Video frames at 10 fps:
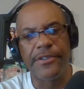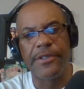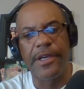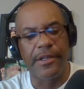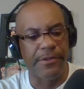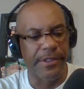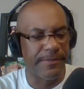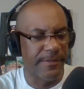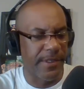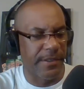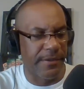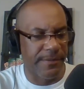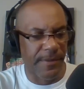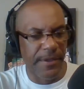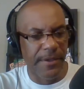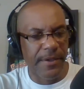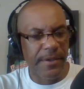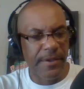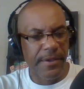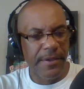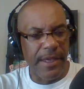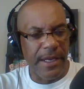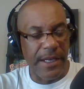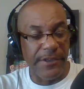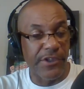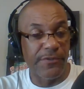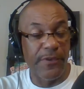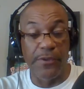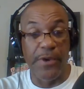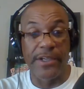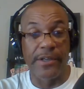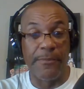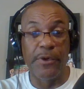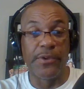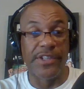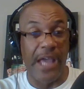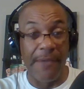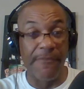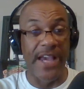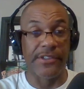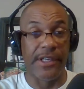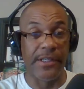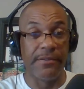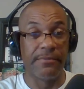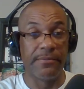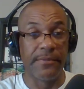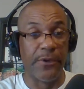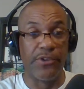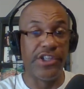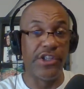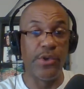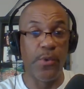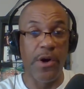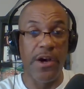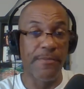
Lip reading: So yeah, I agree. And just for the record, I'm going to tell you, I'm vaccinated. I know G, you are.